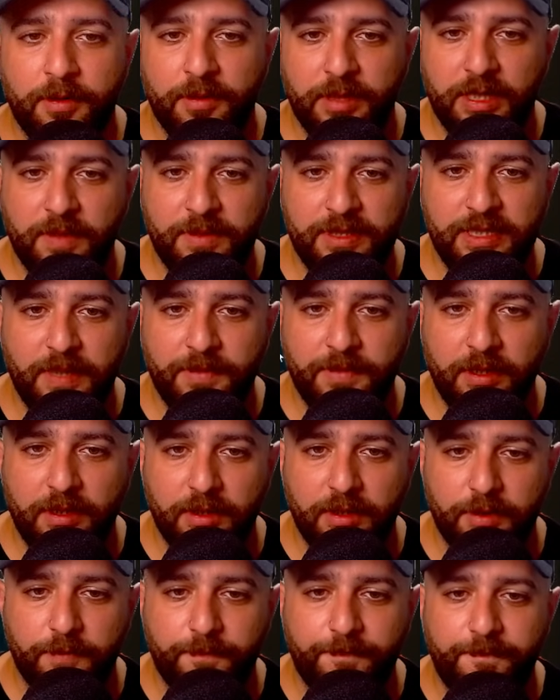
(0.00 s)
Give me something
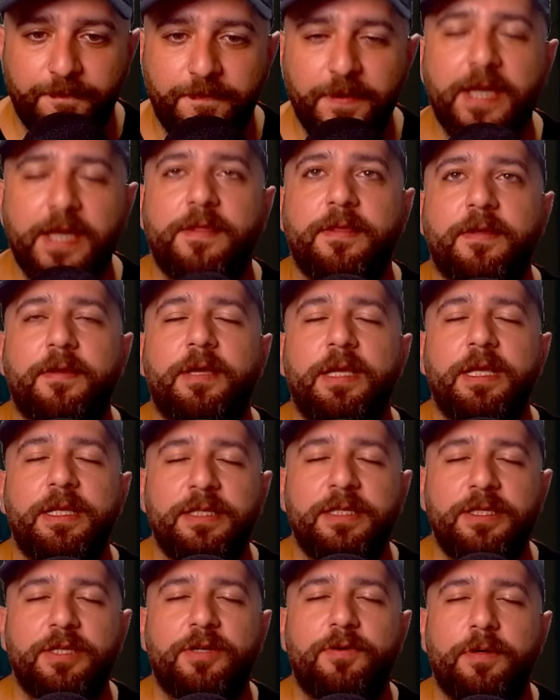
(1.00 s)
good with
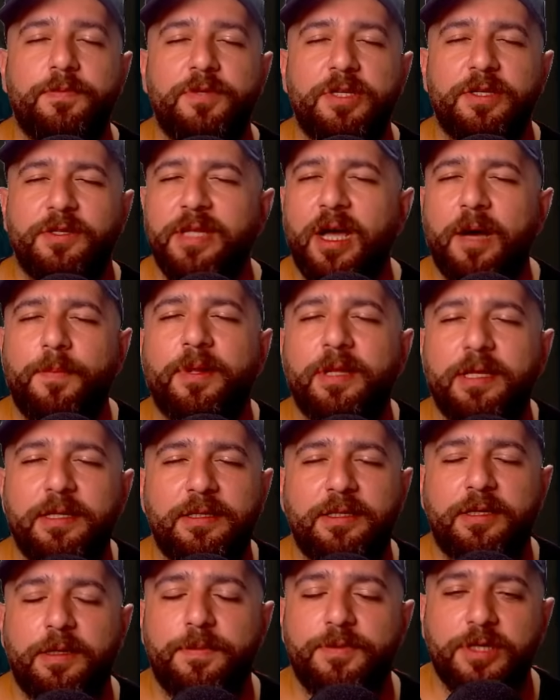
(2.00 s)
inscription. Double
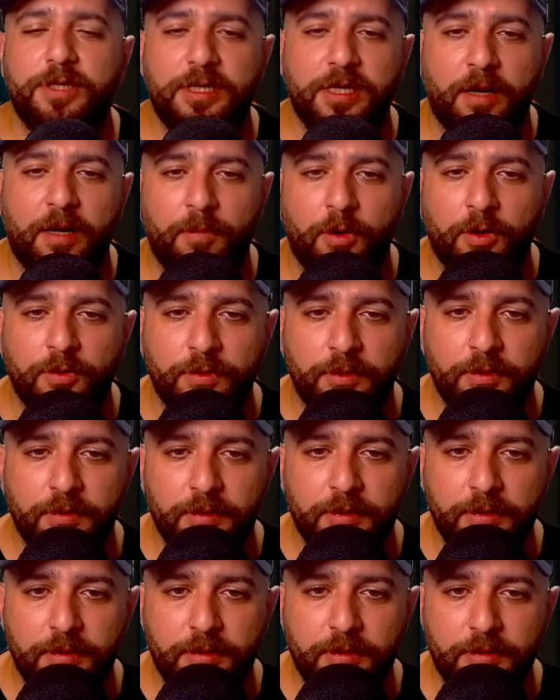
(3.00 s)
inscription. Come on.
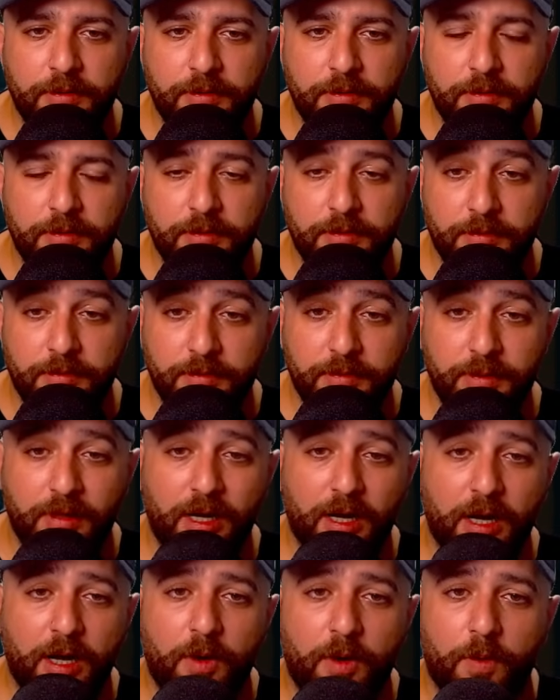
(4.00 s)

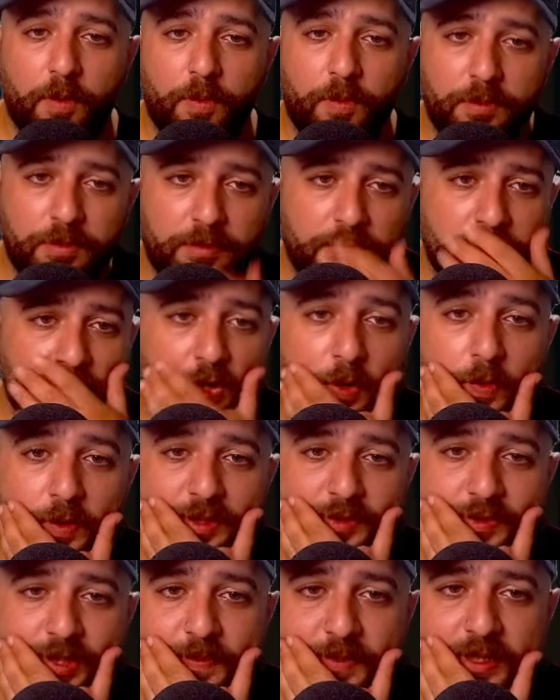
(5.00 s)
Oh, no
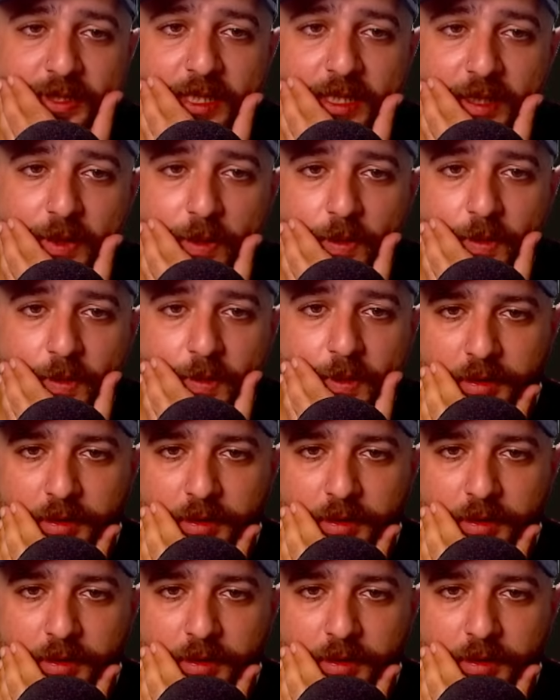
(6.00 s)
inscription at all.